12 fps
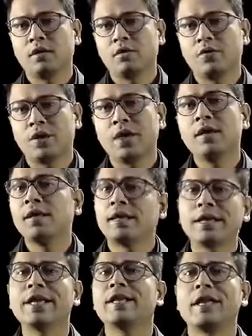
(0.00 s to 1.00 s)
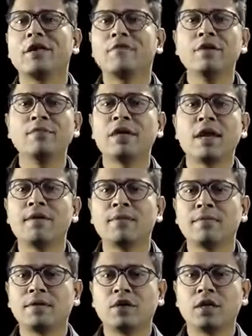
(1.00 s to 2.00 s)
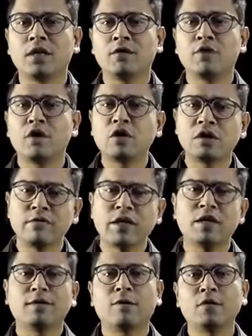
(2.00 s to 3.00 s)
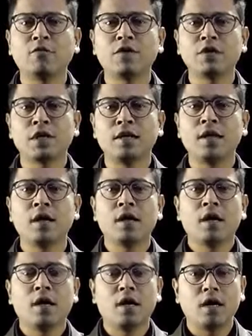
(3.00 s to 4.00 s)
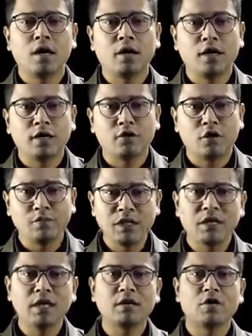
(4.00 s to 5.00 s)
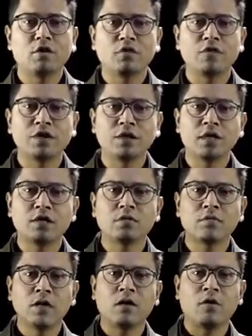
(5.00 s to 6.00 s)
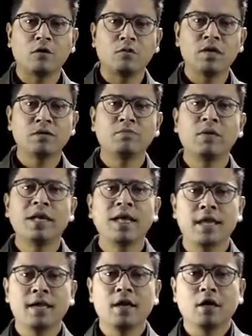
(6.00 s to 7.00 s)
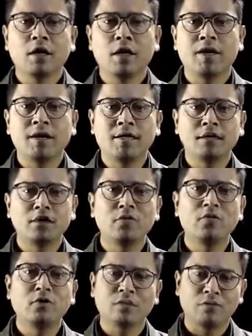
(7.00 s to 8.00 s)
Okay, they can never become a majority, because even the non-official nominated non-officials will always play in the tune of the